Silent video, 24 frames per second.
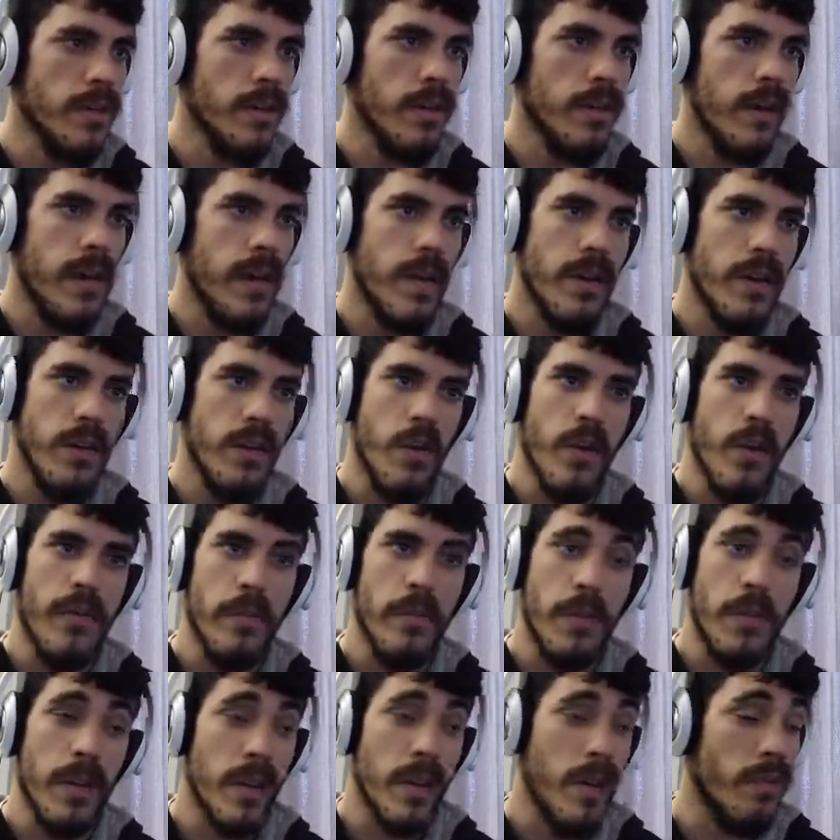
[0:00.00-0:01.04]
I don't know if
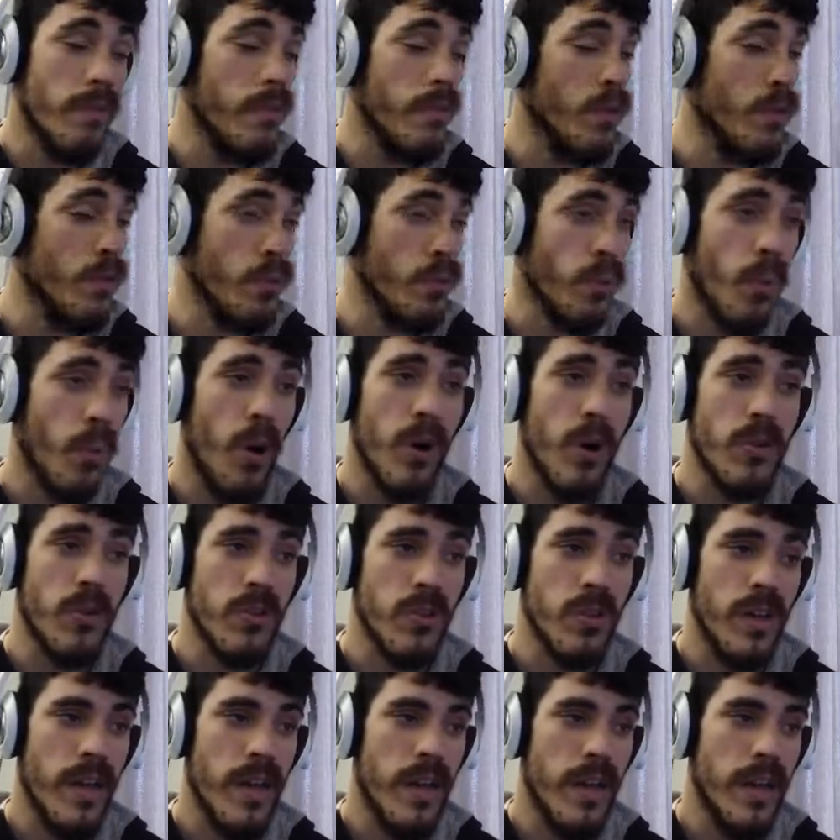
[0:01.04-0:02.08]
I'm gonna cover it with walls
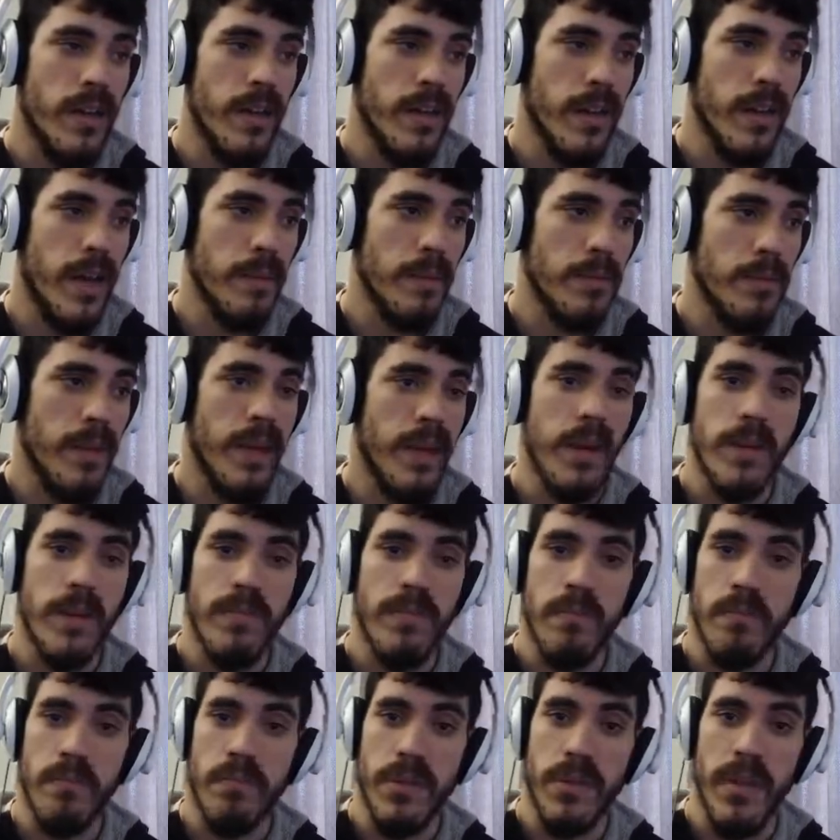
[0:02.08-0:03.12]
or not. I'm tired of
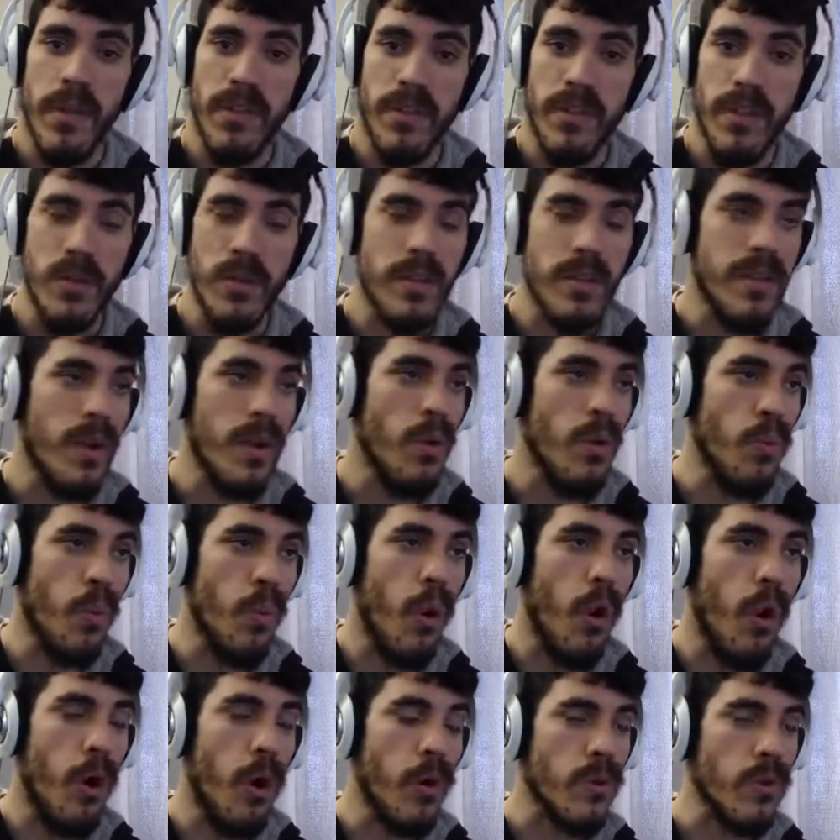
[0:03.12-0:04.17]
placing down
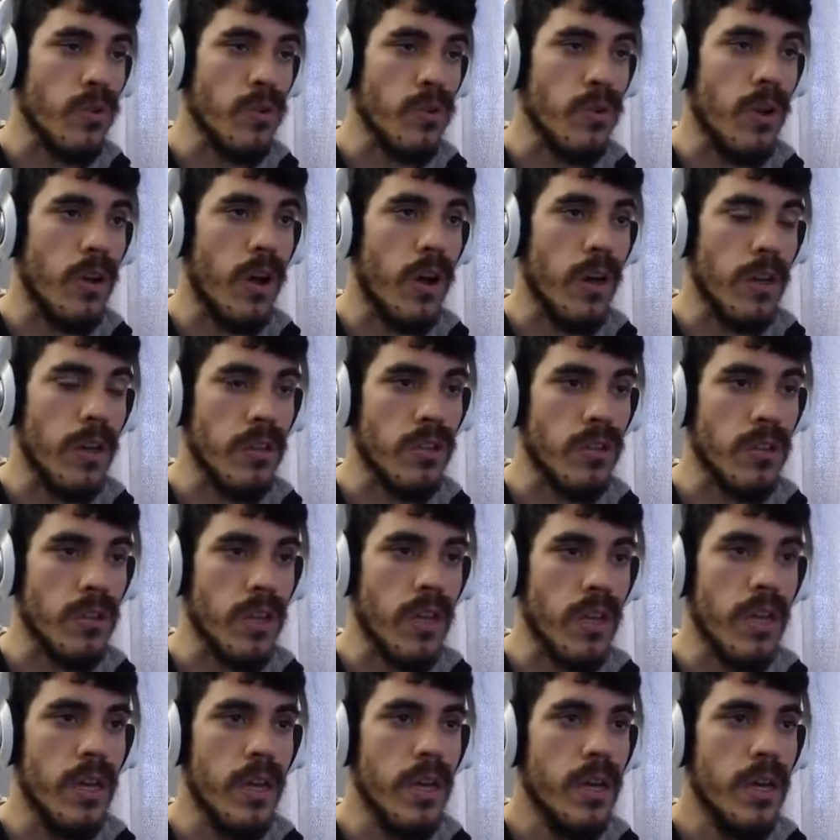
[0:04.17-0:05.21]
walls,
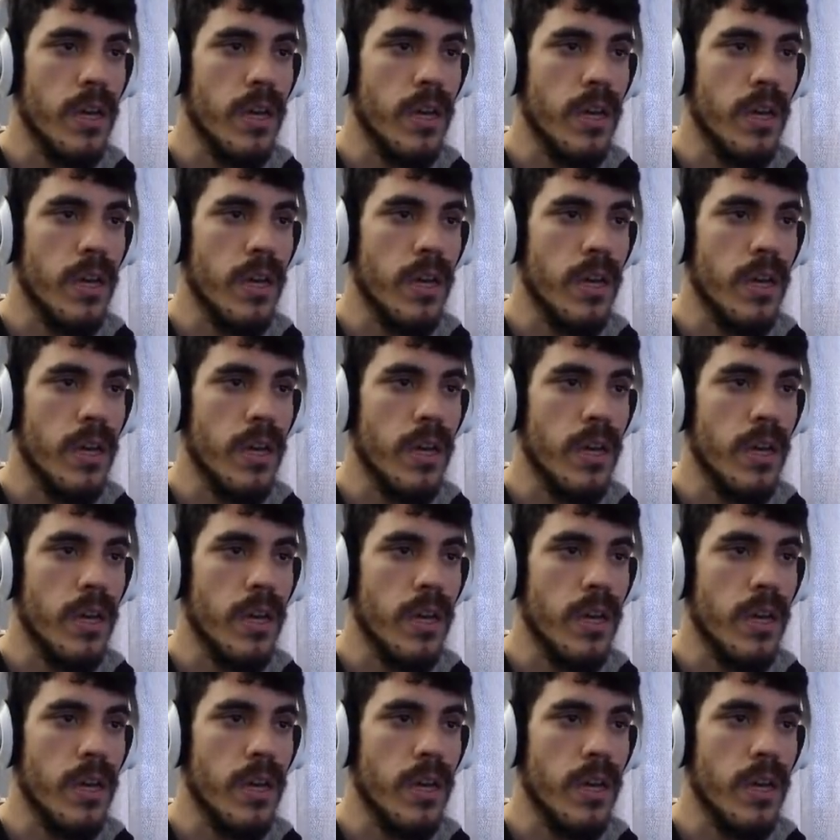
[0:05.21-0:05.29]
honestly.